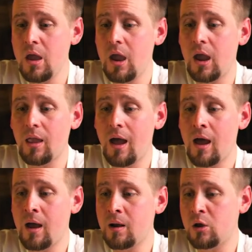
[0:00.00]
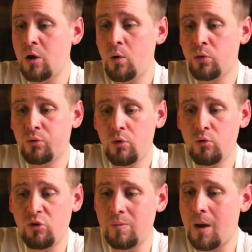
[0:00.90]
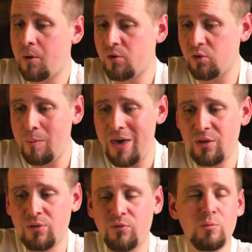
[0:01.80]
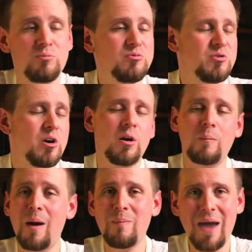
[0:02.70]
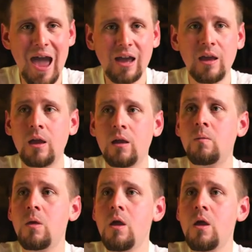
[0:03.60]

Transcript: and i go through just my personal methods for sharing my packing